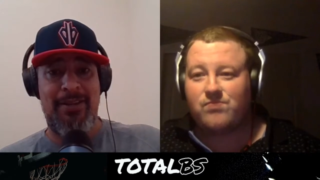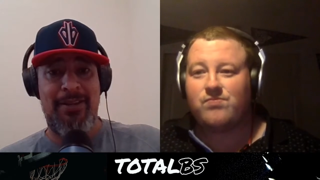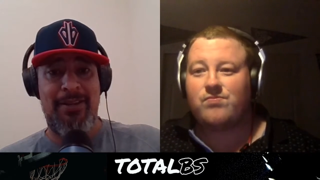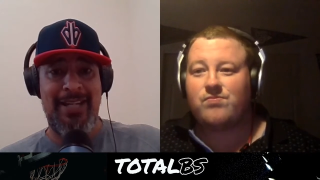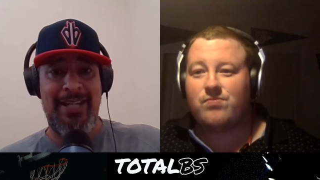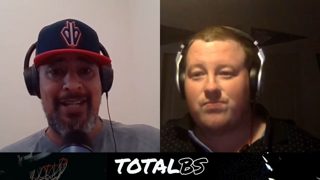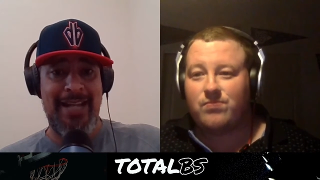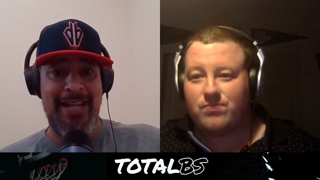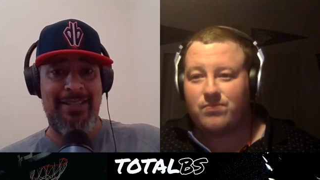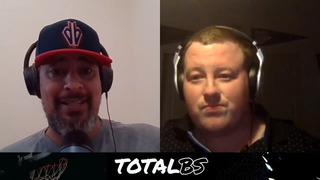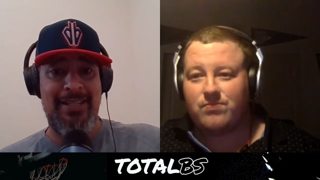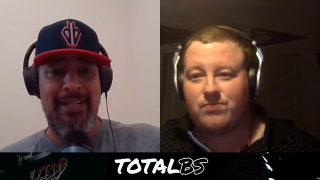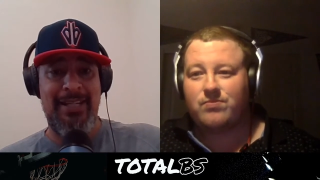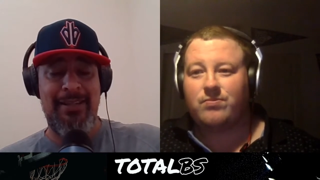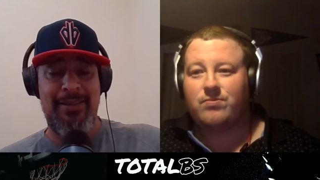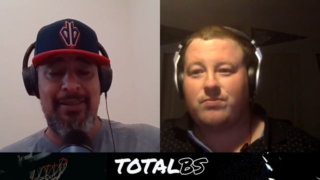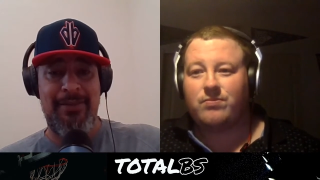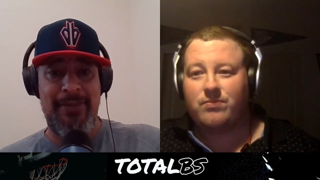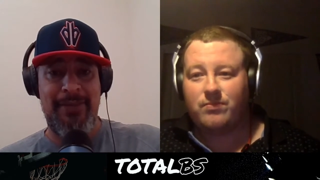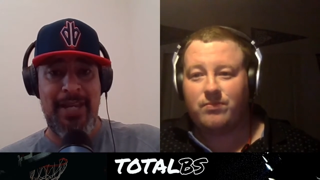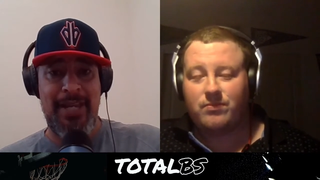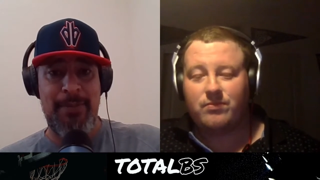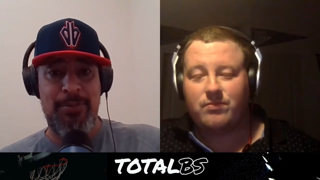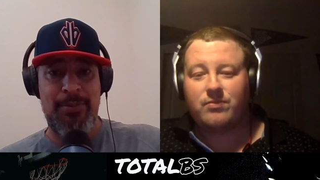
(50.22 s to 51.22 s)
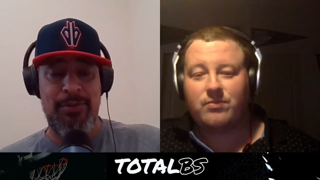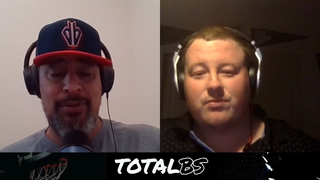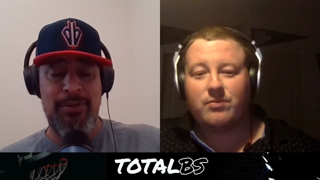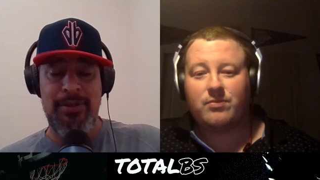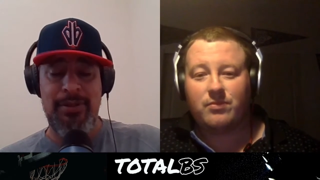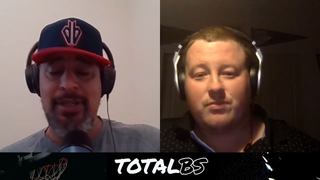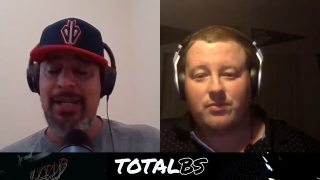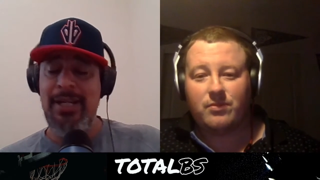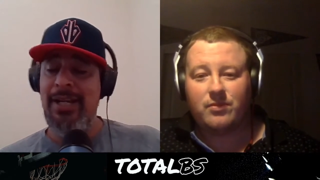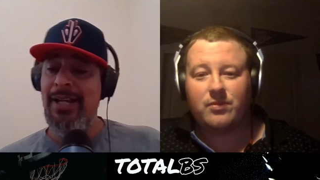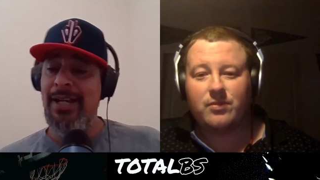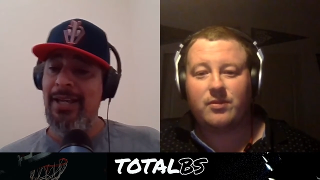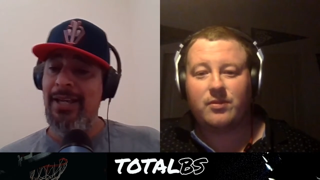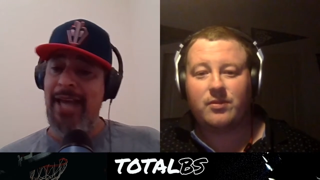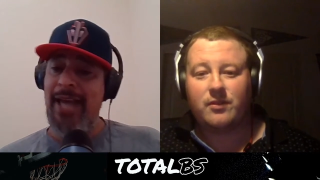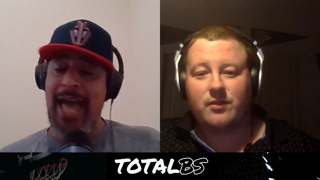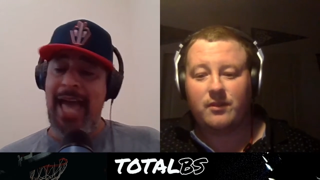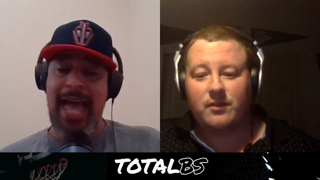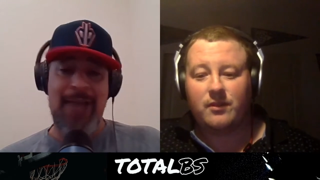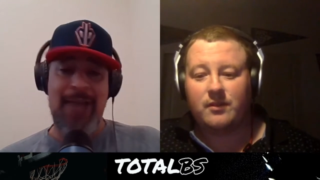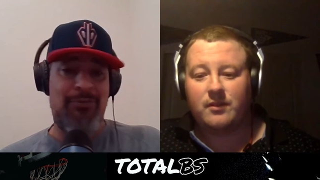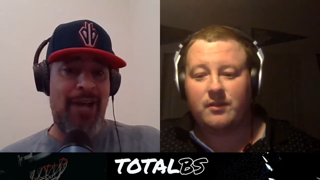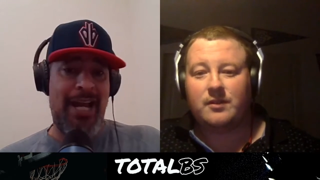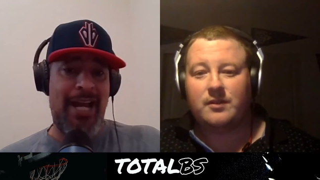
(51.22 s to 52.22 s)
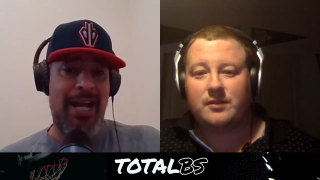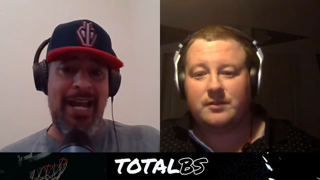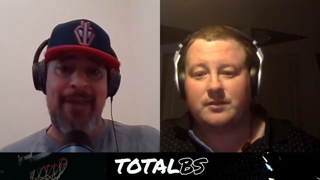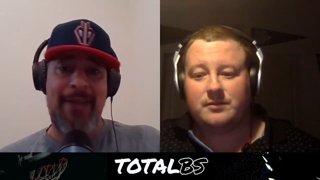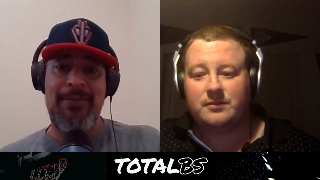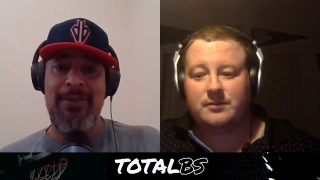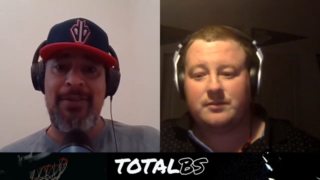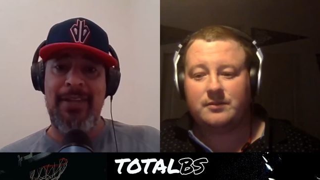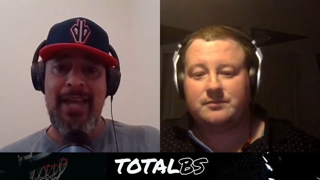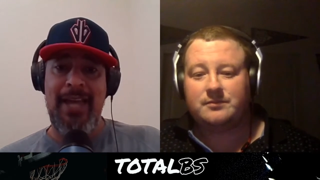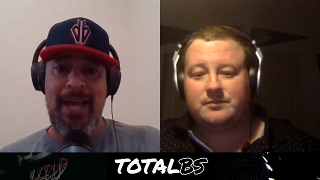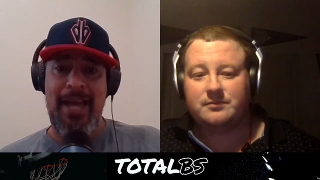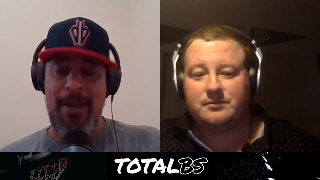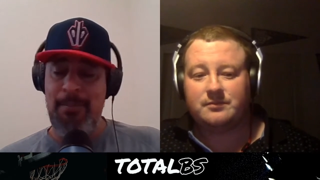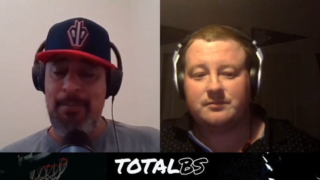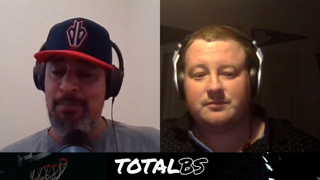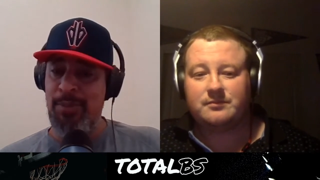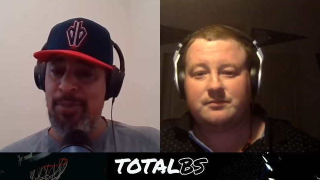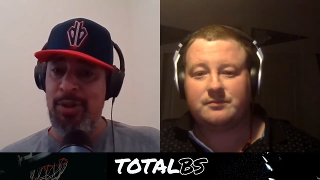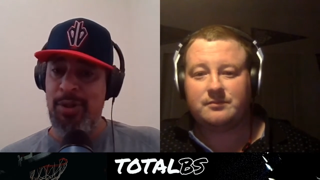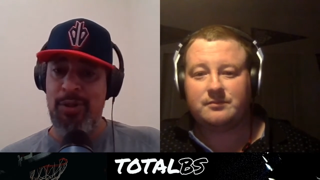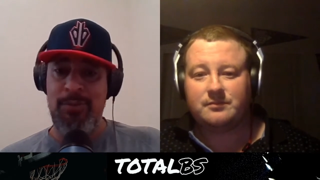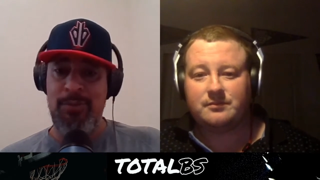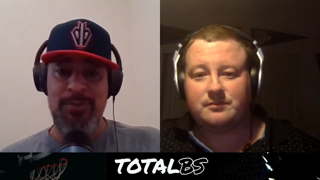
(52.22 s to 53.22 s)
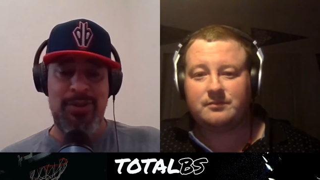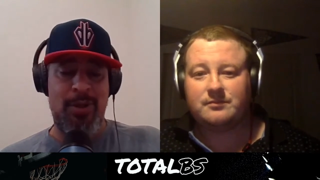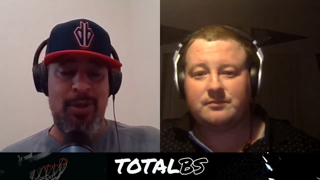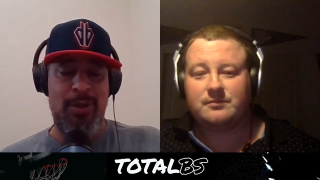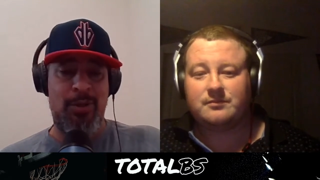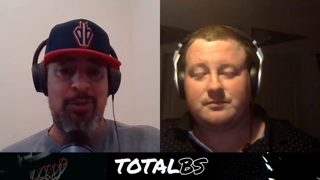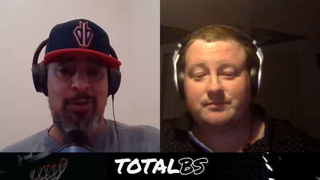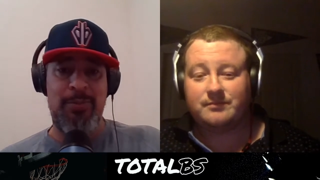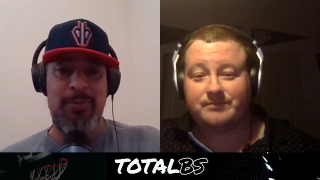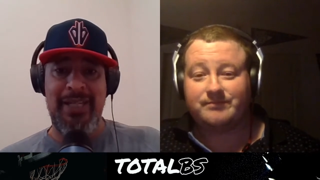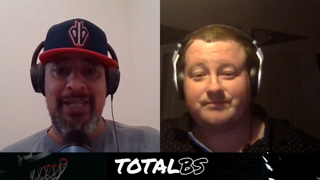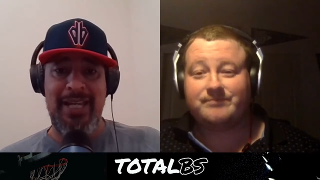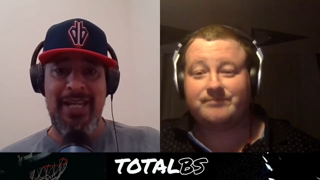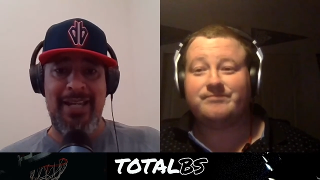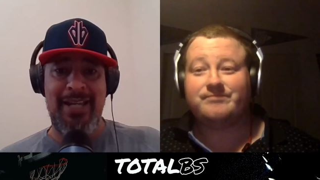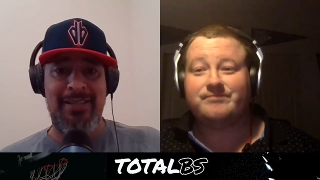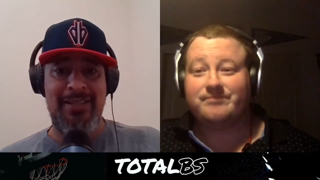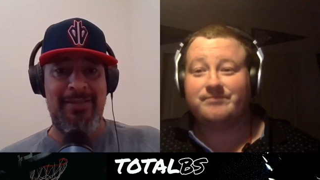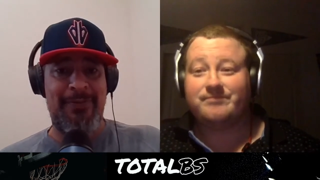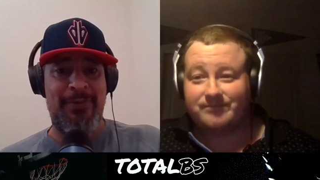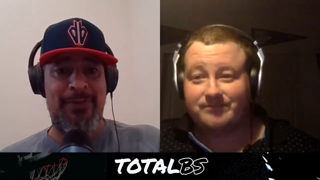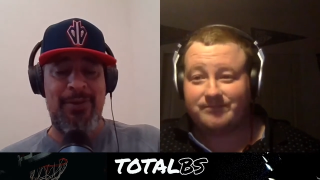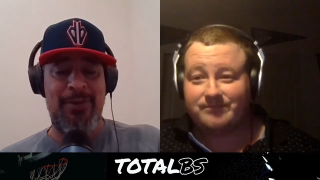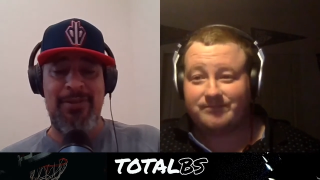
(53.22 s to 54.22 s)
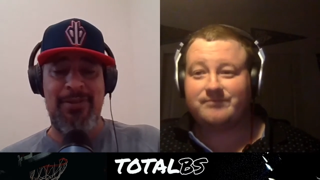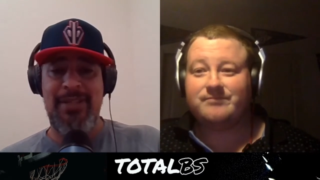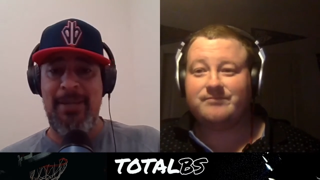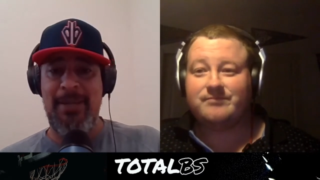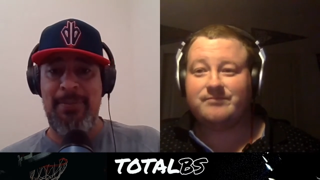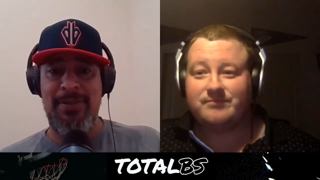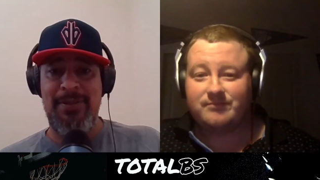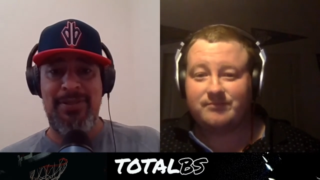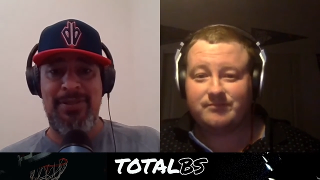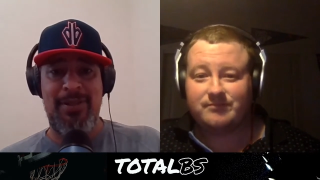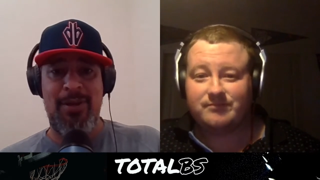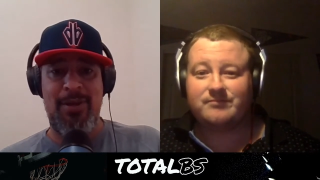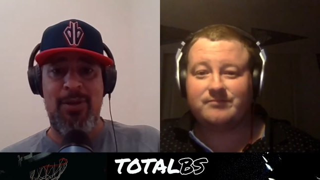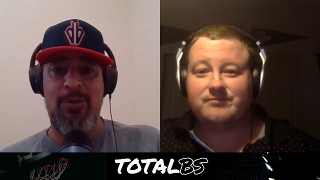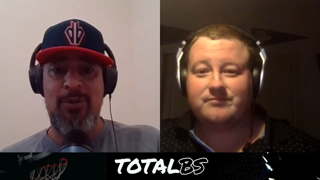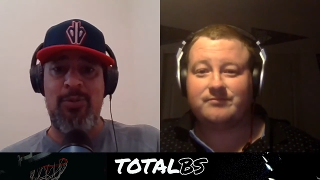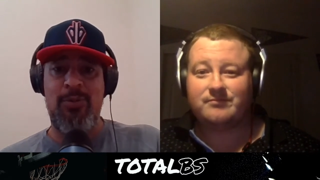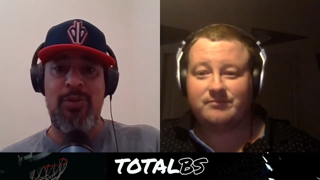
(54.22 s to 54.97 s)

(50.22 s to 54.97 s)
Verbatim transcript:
Speaker 1: on the 19th of April right after that, boom, total BS first episode.